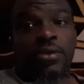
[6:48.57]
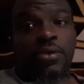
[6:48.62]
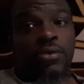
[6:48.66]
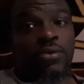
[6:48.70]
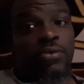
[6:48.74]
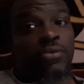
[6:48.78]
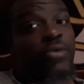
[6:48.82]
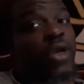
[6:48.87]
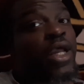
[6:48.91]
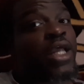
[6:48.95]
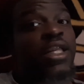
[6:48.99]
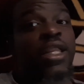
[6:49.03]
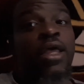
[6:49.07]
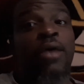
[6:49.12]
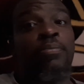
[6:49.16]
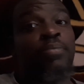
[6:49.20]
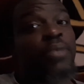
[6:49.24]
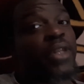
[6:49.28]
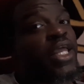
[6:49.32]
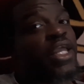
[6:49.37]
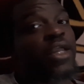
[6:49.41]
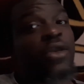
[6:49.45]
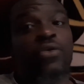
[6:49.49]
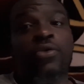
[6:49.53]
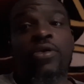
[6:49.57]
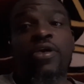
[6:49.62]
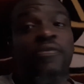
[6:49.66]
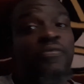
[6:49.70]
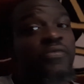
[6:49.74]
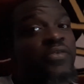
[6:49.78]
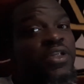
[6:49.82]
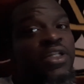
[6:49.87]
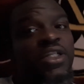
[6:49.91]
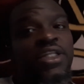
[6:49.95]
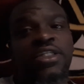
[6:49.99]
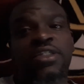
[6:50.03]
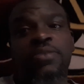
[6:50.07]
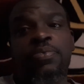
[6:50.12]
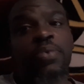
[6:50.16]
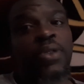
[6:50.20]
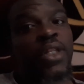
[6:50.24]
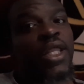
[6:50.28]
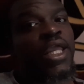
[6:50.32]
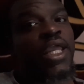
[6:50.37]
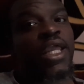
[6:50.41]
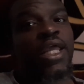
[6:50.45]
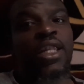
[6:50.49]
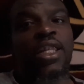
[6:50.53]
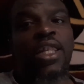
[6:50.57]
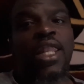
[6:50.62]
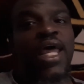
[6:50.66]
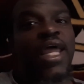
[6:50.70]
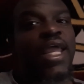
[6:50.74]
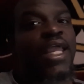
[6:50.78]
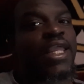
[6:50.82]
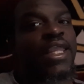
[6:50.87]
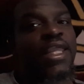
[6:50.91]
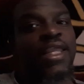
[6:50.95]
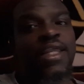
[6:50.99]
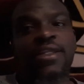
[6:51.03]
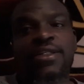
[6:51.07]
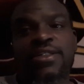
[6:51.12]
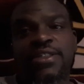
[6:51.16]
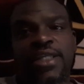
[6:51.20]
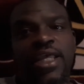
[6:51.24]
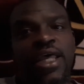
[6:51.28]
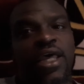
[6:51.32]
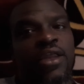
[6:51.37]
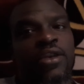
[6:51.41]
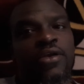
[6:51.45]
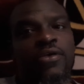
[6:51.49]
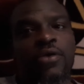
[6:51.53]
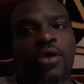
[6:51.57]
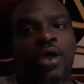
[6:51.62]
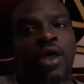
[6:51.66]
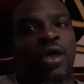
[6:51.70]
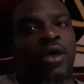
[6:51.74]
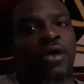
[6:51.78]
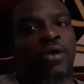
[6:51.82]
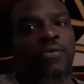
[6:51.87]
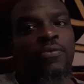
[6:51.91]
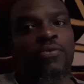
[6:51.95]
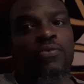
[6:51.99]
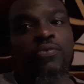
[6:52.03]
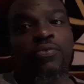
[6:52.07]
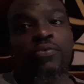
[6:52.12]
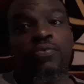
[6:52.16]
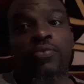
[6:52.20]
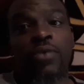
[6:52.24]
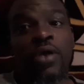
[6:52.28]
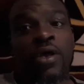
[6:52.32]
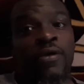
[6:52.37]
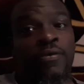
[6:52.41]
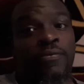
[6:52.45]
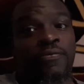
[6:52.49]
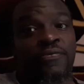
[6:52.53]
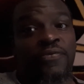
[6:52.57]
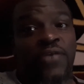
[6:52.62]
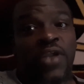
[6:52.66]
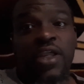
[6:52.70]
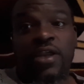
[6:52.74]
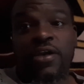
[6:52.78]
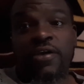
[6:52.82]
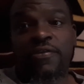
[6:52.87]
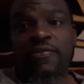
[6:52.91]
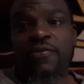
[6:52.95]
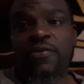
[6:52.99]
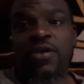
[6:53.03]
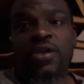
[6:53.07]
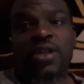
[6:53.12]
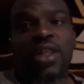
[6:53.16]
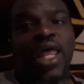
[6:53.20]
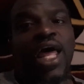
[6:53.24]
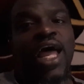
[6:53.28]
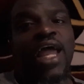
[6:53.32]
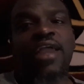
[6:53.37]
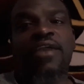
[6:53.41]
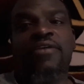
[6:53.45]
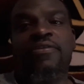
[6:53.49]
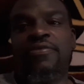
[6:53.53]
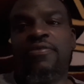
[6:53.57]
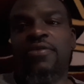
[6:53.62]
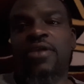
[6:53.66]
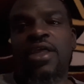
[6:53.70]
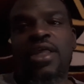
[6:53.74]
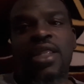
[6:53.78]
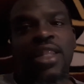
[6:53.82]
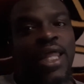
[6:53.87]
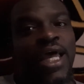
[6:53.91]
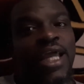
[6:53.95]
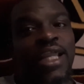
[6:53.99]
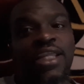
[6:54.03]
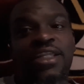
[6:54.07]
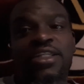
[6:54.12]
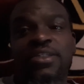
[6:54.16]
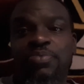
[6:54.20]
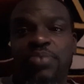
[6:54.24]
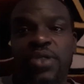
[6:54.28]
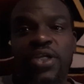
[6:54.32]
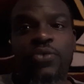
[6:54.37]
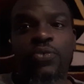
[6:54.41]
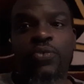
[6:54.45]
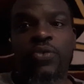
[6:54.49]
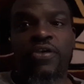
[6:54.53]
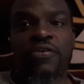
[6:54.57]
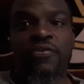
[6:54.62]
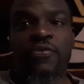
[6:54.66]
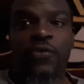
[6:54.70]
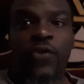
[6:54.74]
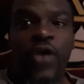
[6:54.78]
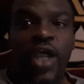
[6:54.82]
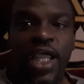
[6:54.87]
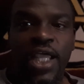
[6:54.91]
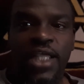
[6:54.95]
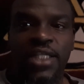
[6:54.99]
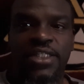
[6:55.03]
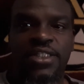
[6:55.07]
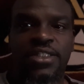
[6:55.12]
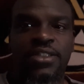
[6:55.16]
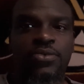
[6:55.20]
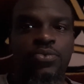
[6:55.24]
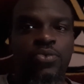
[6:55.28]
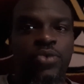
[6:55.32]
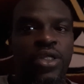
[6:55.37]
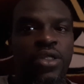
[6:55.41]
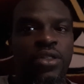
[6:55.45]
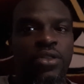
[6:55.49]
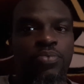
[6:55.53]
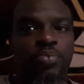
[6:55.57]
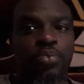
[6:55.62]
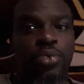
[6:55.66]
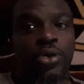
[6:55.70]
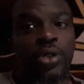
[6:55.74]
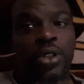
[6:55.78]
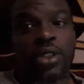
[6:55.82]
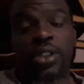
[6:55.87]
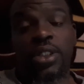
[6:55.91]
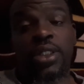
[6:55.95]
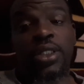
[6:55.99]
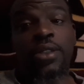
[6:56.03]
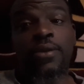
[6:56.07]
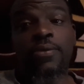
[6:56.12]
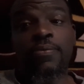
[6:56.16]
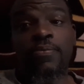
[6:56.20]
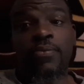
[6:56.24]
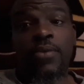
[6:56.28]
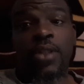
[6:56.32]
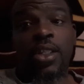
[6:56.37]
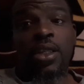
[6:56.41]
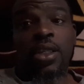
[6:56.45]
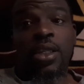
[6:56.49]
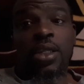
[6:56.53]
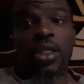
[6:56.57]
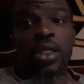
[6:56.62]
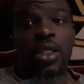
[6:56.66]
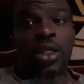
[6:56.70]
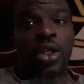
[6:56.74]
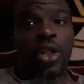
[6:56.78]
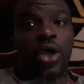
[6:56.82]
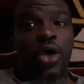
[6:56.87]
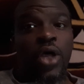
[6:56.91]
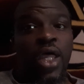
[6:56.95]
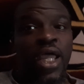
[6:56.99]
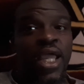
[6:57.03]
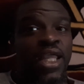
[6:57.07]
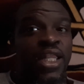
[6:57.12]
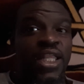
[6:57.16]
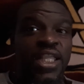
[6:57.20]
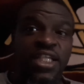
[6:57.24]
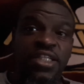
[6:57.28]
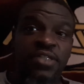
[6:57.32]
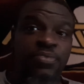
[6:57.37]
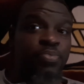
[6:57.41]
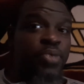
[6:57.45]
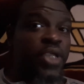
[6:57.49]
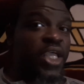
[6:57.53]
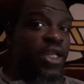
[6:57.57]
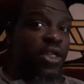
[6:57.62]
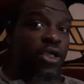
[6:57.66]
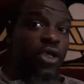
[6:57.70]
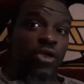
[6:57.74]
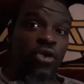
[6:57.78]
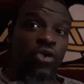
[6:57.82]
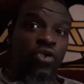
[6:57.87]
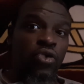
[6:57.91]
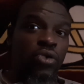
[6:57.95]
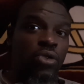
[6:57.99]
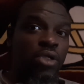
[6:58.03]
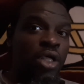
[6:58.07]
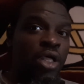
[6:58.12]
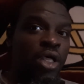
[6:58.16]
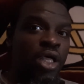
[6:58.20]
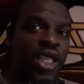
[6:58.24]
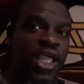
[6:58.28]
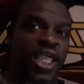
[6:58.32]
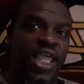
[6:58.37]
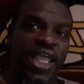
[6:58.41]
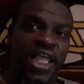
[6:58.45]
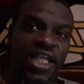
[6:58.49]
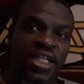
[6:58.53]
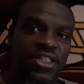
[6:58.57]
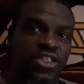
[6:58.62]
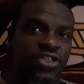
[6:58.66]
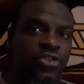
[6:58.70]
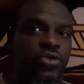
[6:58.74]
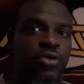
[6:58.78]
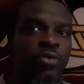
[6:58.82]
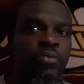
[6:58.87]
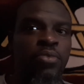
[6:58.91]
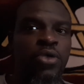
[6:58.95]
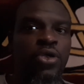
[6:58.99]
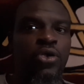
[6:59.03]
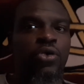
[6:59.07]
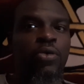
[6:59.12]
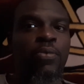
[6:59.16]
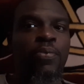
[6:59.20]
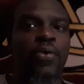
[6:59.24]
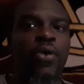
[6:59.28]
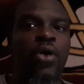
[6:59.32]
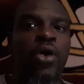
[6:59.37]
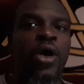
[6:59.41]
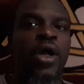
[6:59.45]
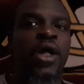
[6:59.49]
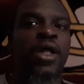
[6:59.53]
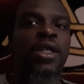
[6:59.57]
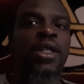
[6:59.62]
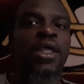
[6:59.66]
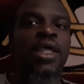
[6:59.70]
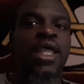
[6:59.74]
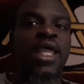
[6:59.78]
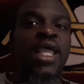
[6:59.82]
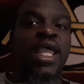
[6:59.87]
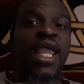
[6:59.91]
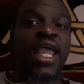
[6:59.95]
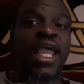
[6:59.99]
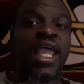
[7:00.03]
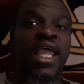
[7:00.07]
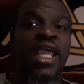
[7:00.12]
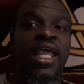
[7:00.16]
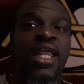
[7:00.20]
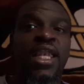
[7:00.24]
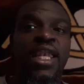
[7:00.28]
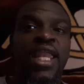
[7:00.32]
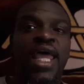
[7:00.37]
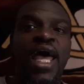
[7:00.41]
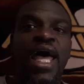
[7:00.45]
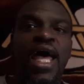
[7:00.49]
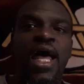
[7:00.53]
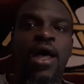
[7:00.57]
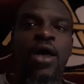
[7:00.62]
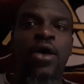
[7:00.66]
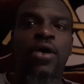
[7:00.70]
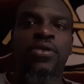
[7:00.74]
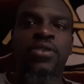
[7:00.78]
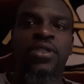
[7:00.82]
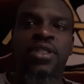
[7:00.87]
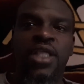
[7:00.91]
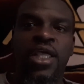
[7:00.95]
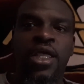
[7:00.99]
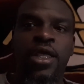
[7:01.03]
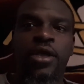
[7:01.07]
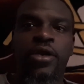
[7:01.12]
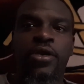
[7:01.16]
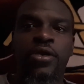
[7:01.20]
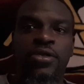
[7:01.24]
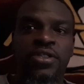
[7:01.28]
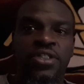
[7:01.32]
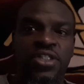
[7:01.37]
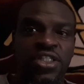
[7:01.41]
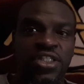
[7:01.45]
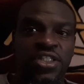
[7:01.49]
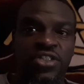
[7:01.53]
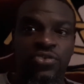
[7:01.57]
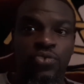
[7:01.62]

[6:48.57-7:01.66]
Right now, Blake Griffin is playing like he's got a vigor for life. Like he's been refreshed with Brooklyn. And he's been a instrumental part in how they're just